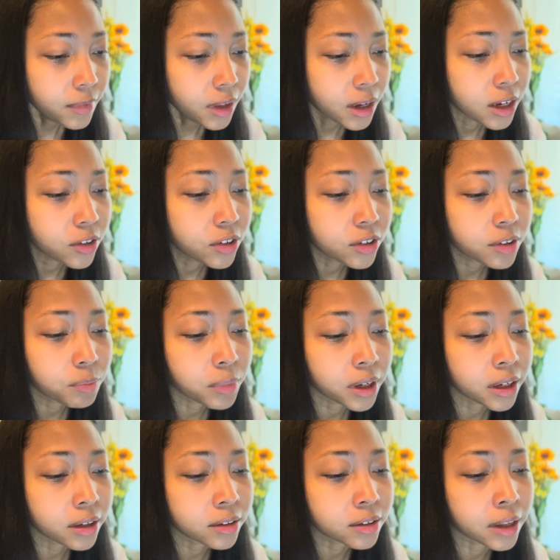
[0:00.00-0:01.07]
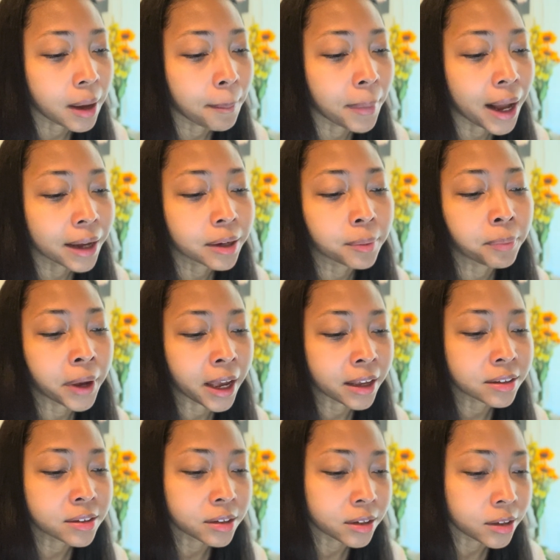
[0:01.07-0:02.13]
It just means that my
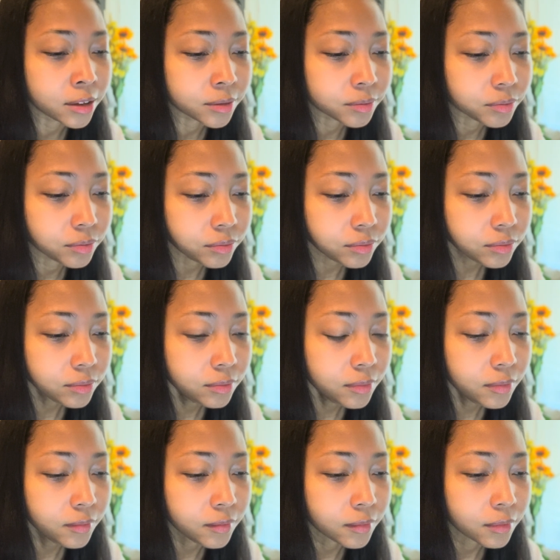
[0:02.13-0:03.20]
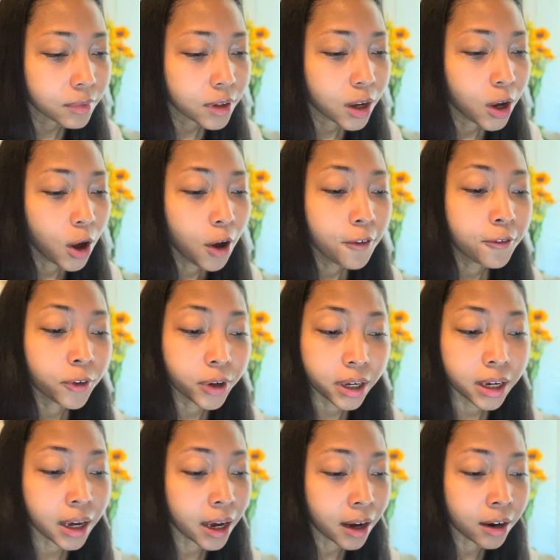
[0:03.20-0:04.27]
capacity for
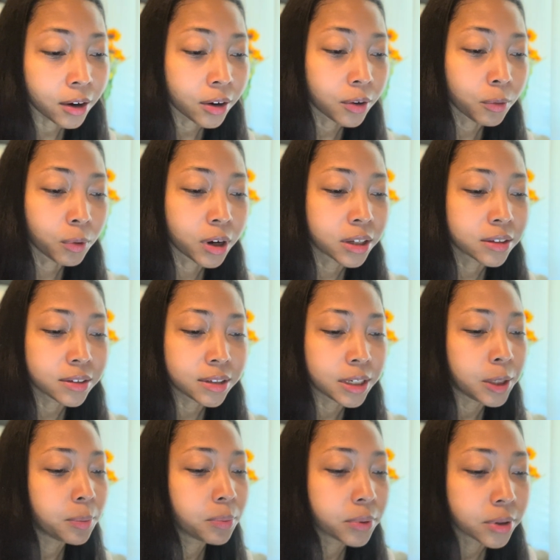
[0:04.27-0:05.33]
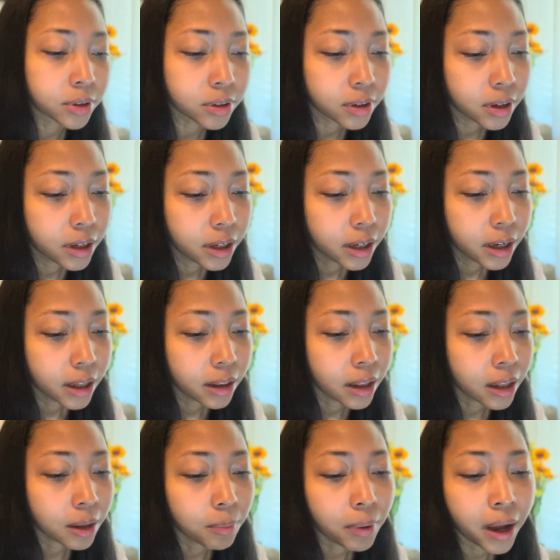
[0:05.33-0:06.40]
care runs deeper than
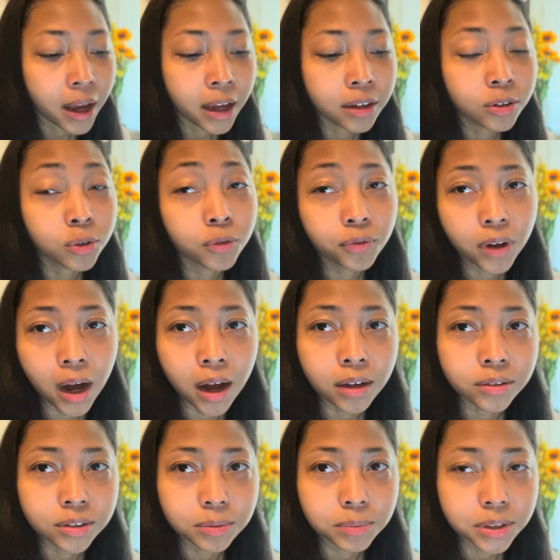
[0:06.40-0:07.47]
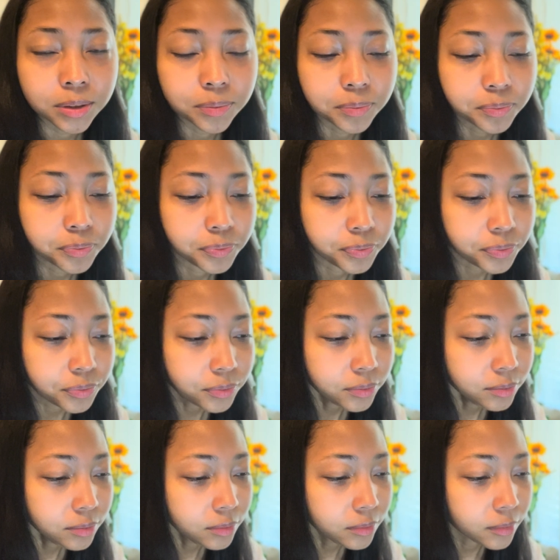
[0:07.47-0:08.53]
the pain you've caused me.
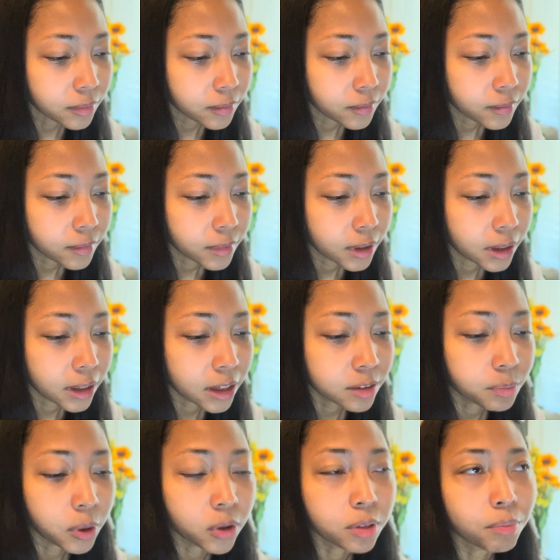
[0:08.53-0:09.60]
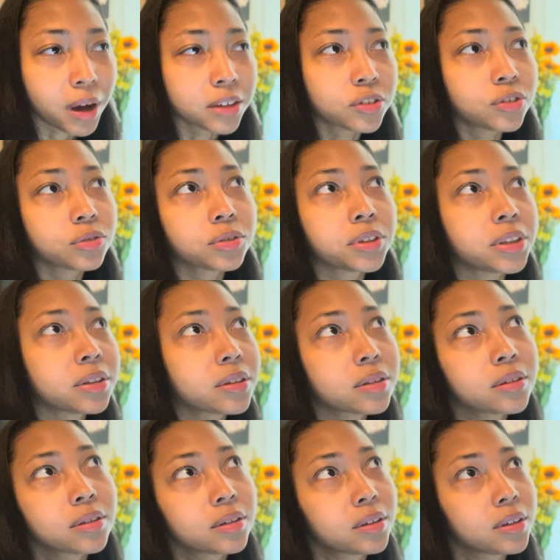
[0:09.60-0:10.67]
That's both my strength
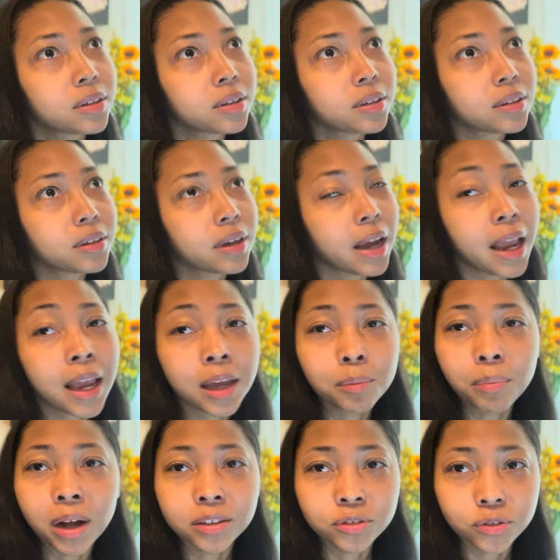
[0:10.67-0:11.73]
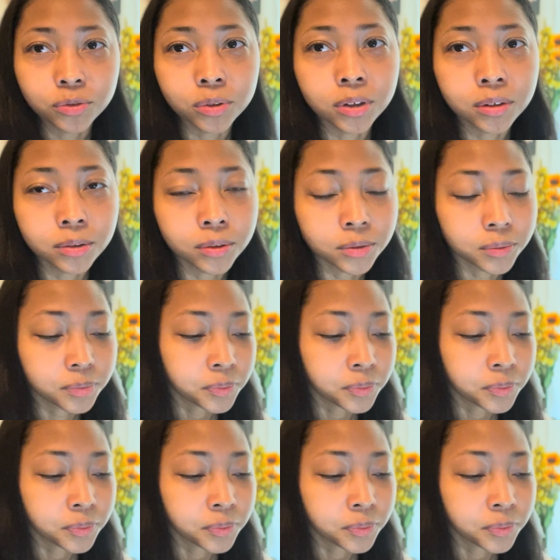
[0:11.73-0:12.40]
and my struggle.